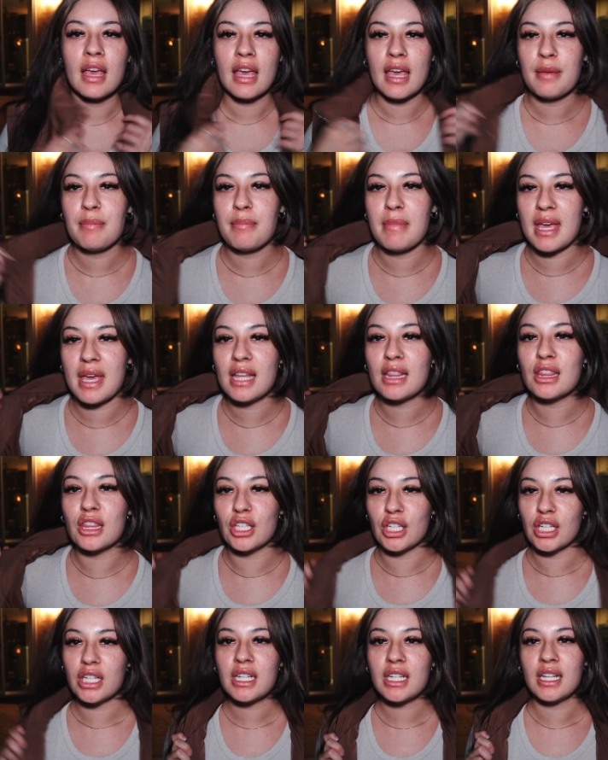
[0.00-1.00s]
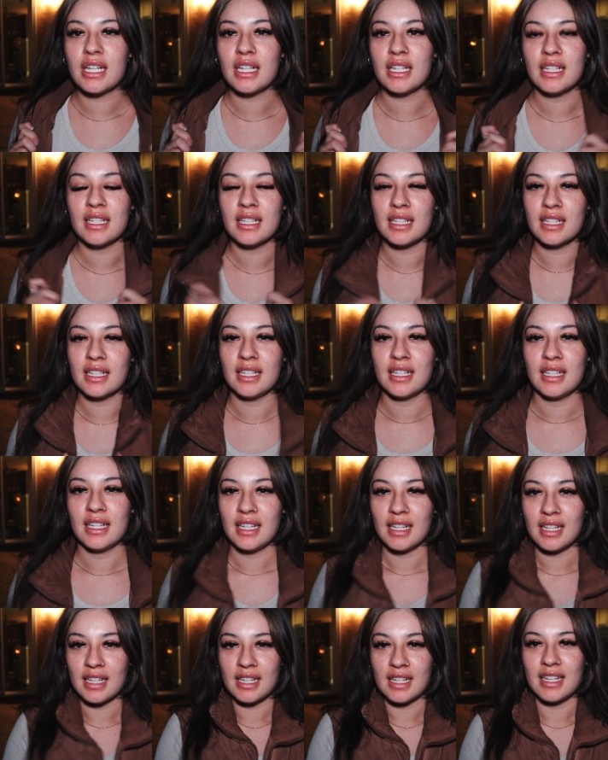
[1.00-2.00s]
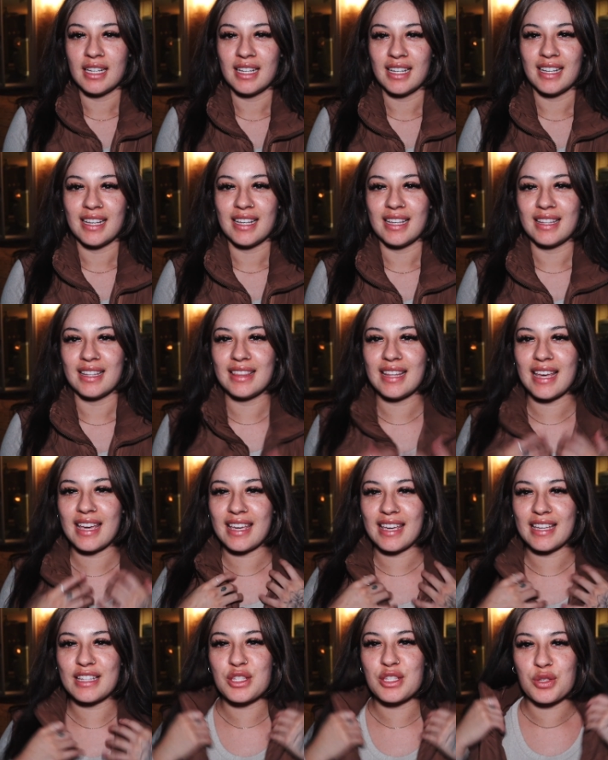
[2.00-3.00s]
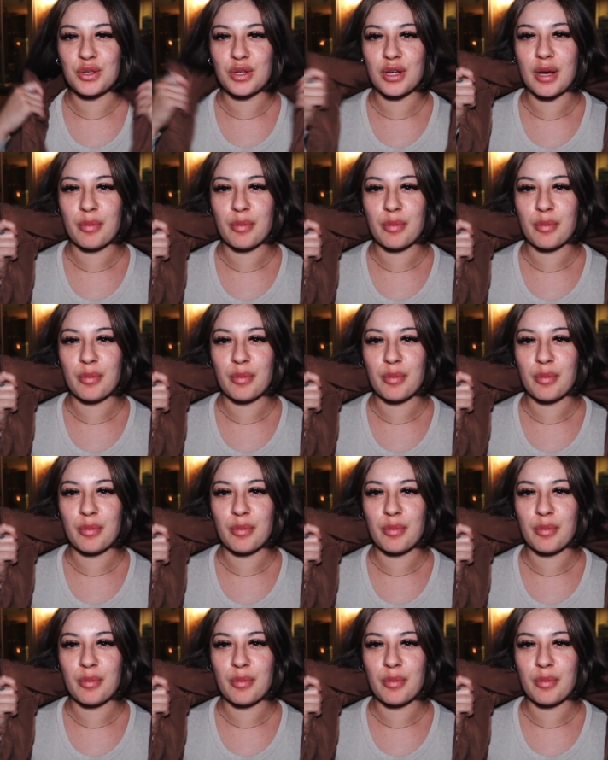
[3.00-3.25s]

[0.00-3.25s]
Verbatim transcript: it may look like it's